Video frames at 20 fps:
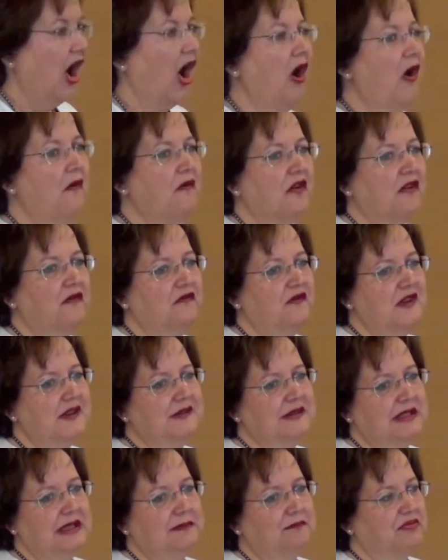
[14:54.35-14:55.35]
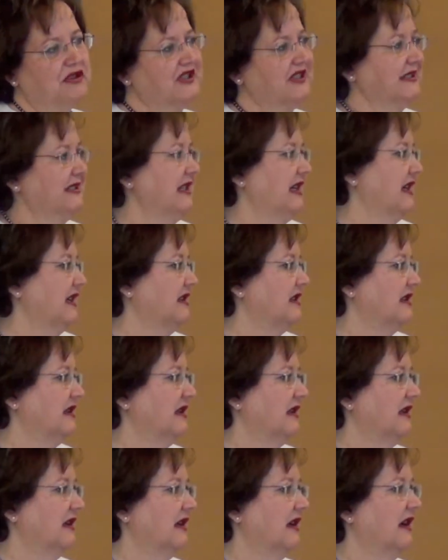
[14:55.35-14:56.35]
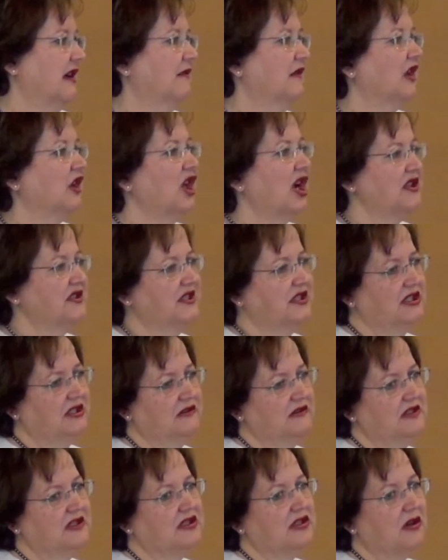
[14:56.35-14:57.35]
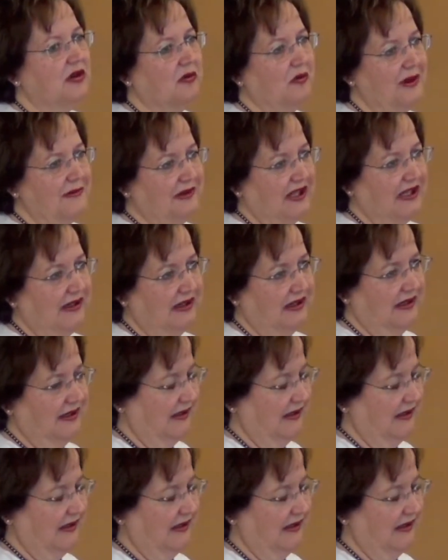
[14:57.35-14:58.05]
over 50% of the law students are women.